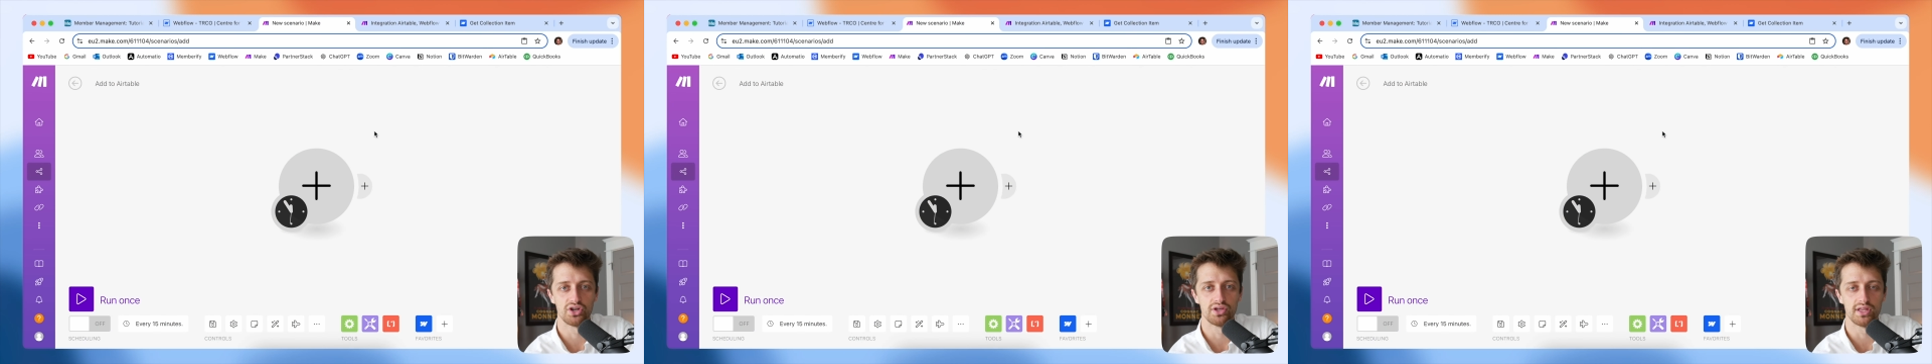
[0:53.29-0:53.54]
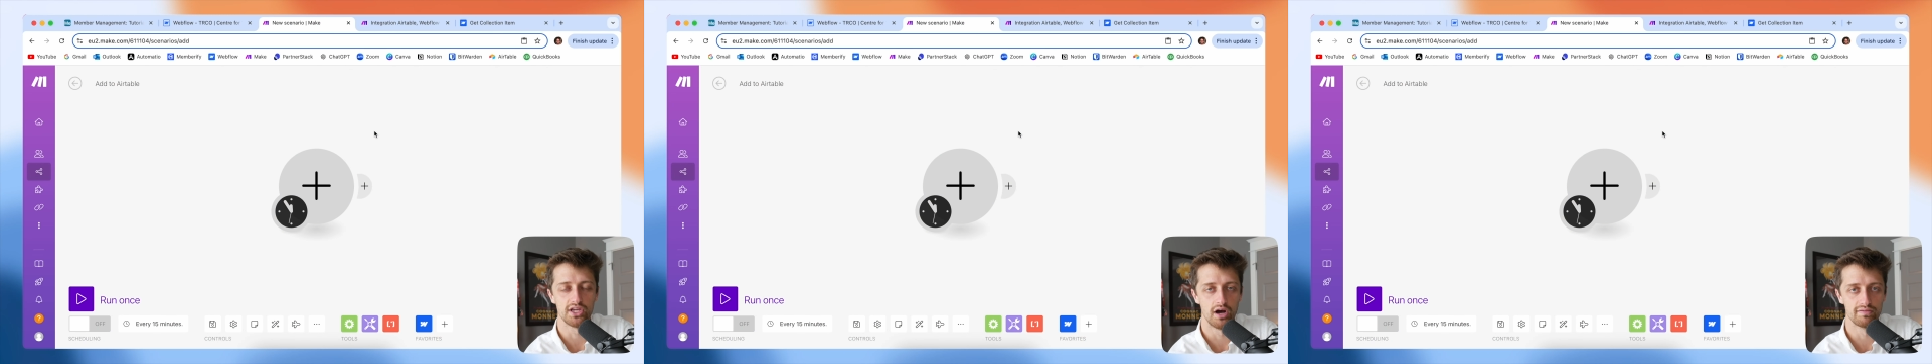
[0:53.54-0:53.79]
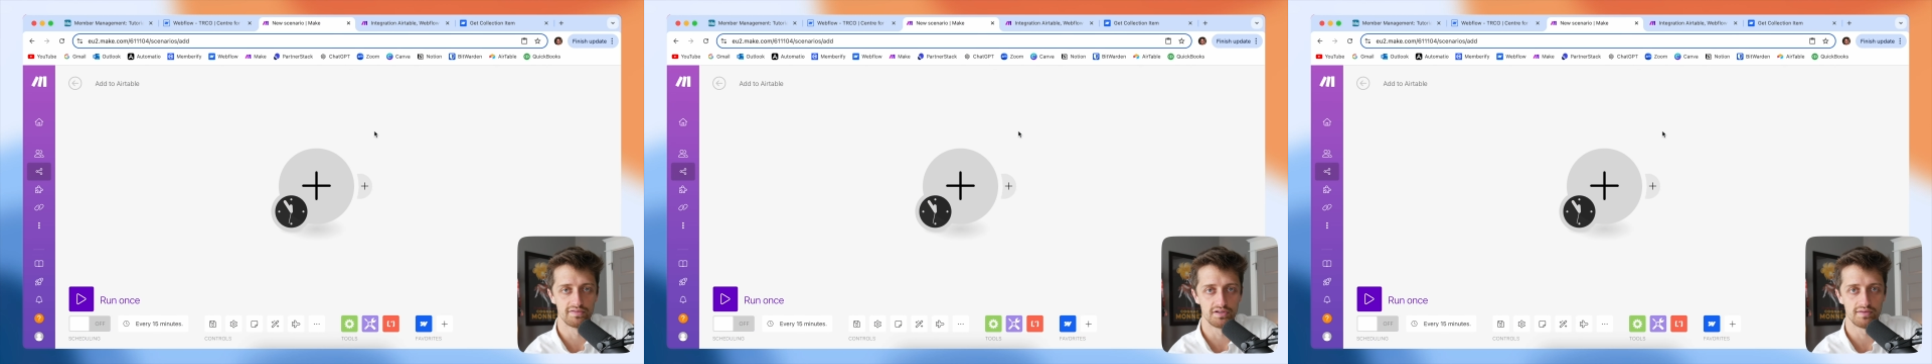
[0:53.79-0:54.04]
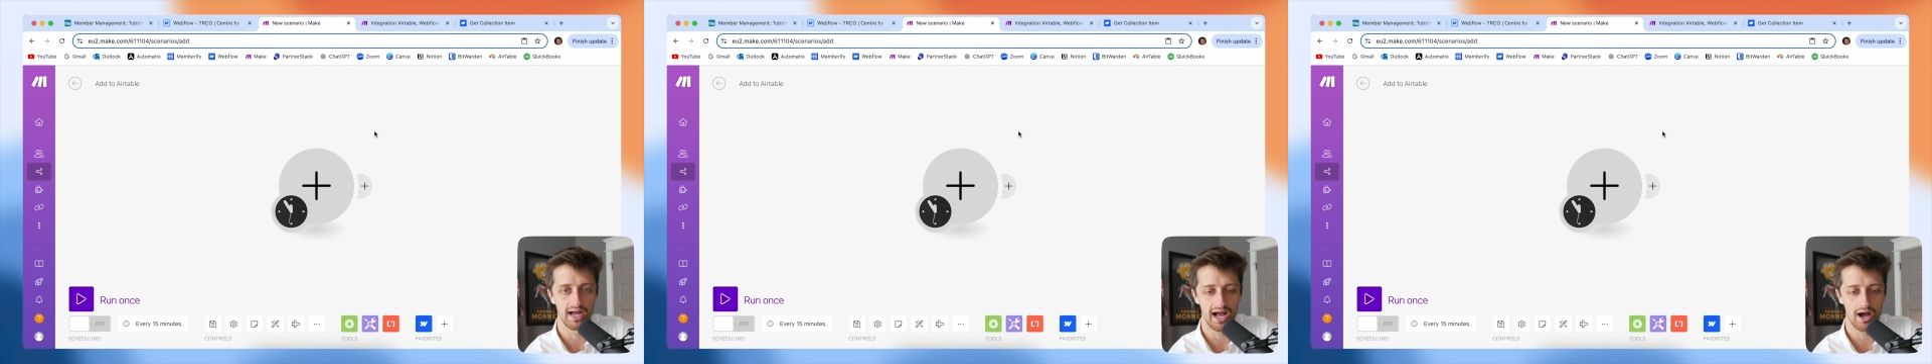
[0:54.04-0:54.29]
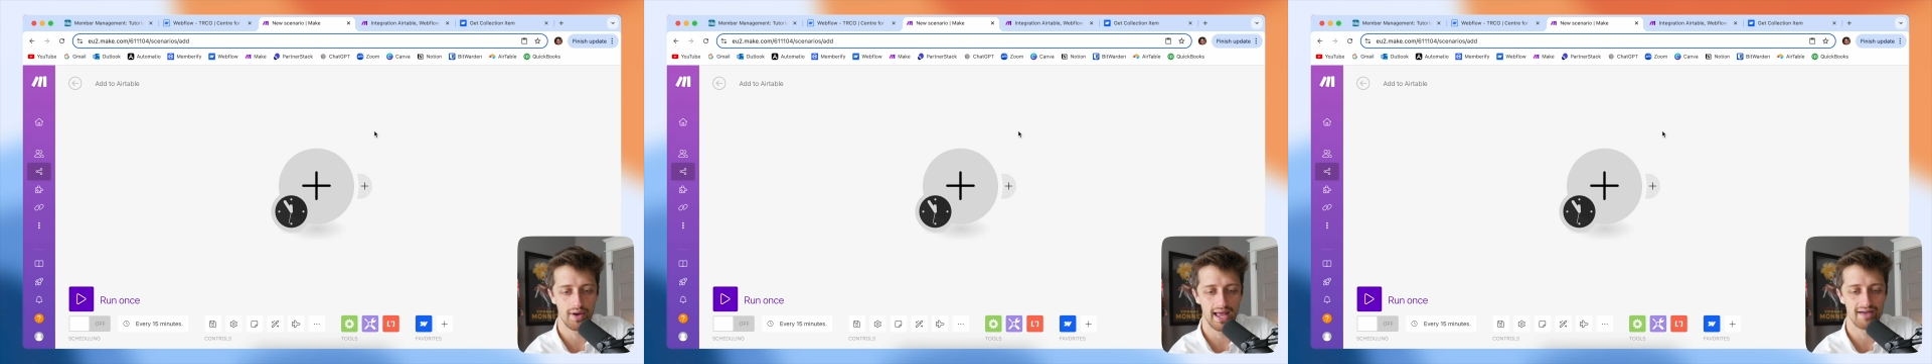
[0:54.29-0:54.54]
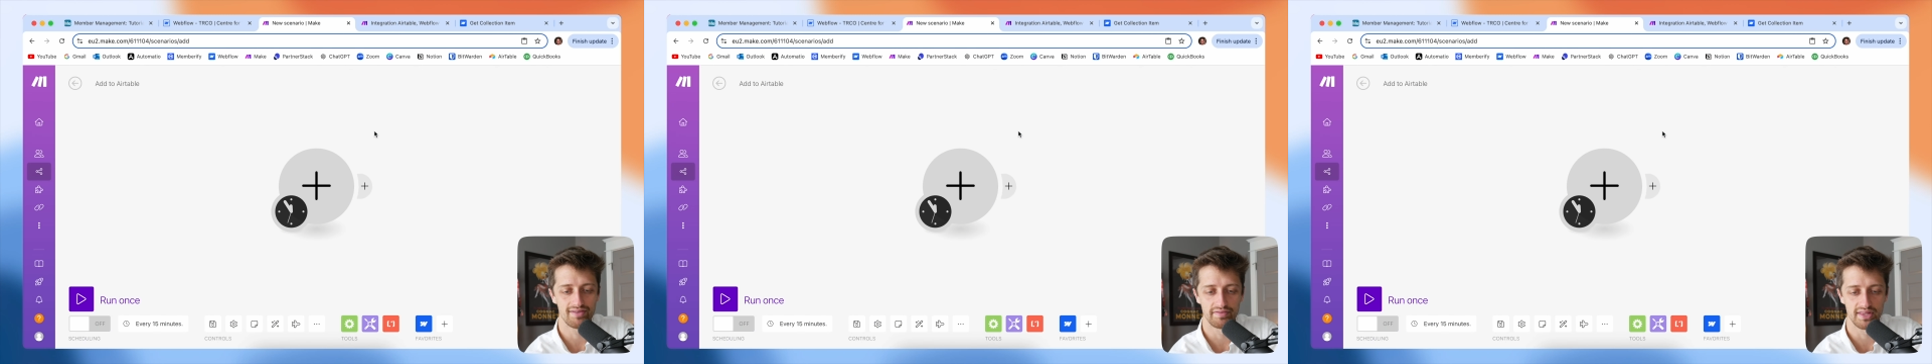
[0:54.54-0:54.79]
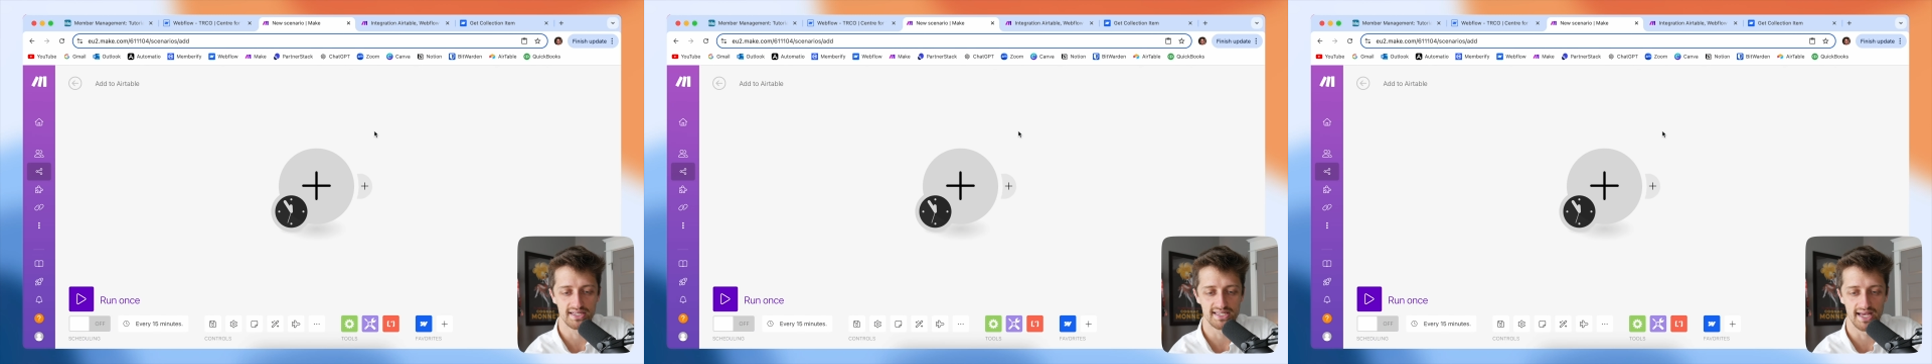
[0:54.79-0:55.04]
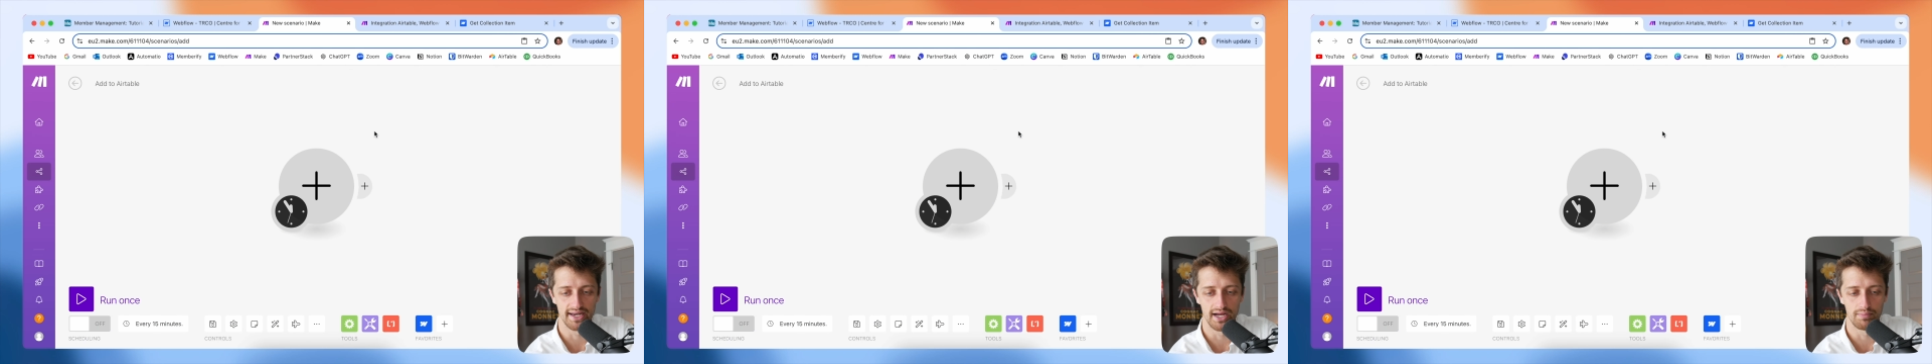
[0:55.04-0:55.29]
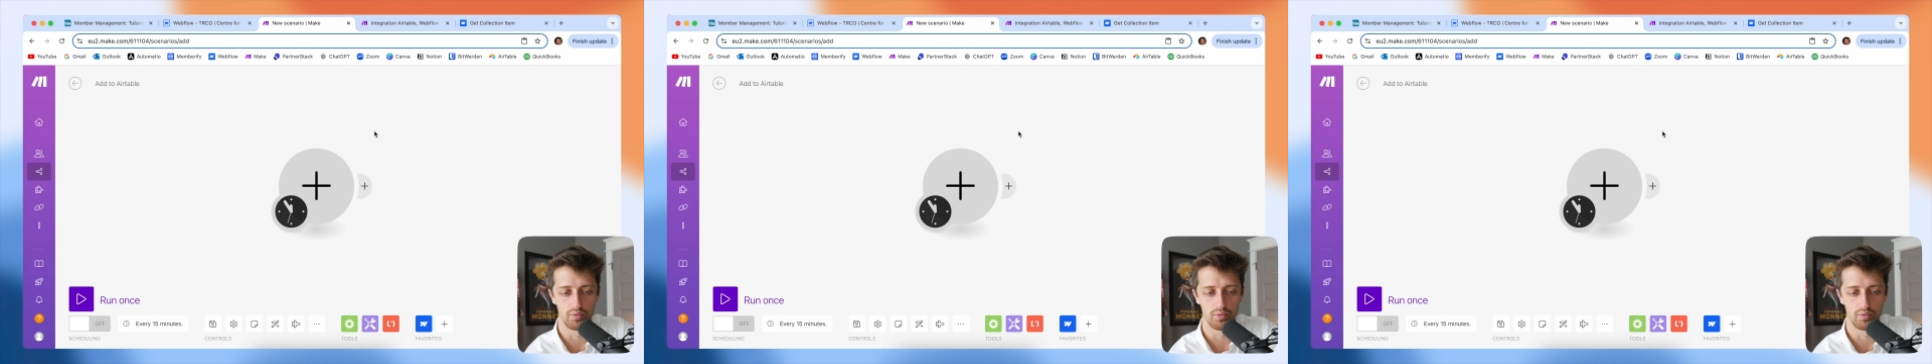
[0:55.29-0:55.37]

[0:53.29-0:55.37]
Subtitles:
you the overview of how I have everything set up.